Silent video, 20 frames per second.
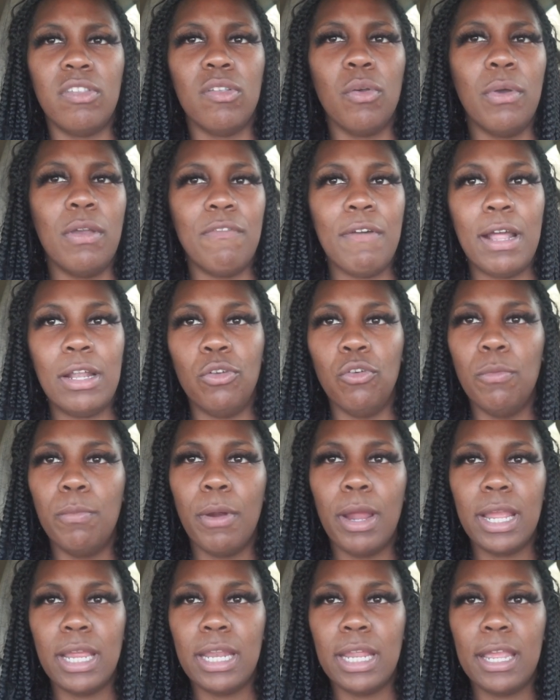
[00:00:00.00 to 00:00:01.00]
So if I do
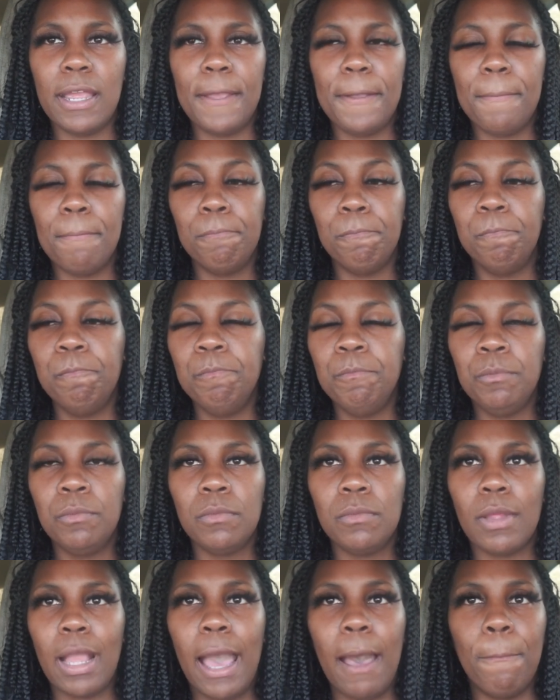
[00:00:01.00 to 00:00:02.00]
bring it in,
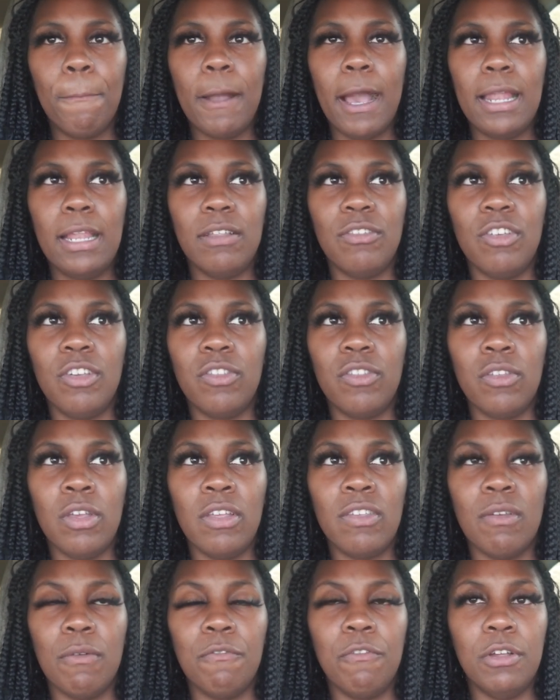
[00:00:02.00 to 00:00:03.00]
i probably just
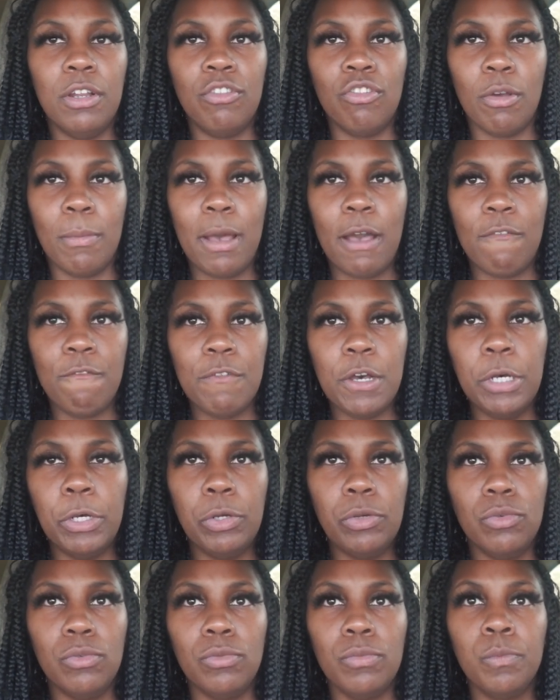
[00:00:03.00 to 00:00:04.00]
get some footage on my
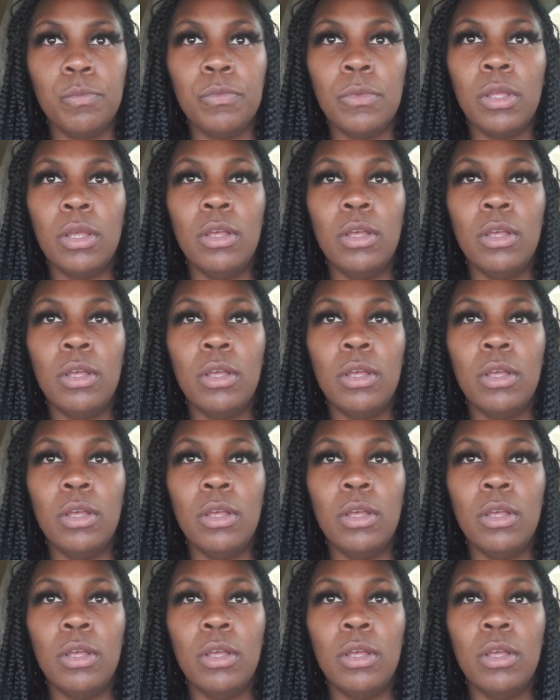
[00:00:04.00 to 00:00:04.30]
phone